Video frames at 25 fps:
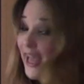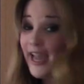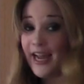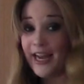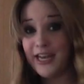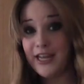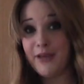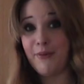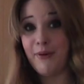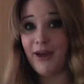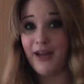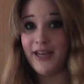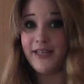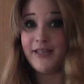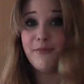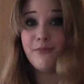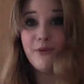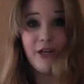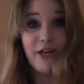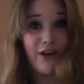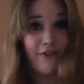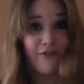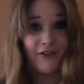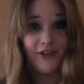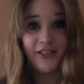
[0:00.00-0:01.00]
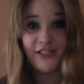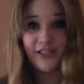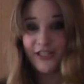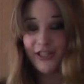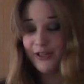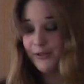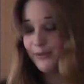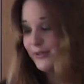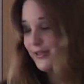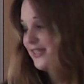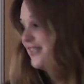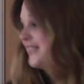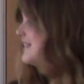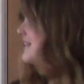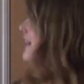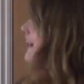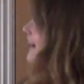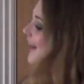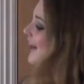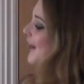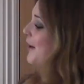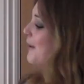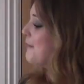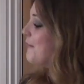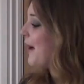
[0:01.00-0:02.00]
Anyway, enough excuses.
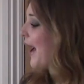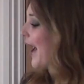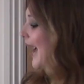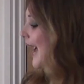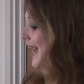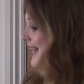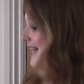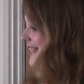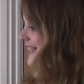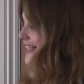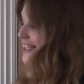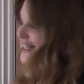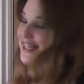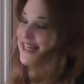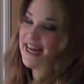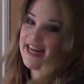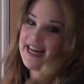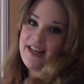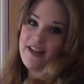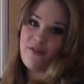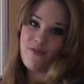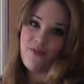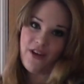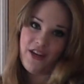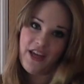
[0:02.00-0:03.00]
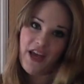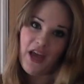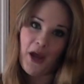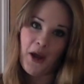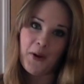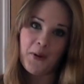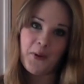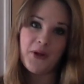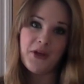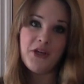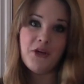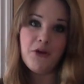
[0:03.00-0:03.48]
Back to today's video.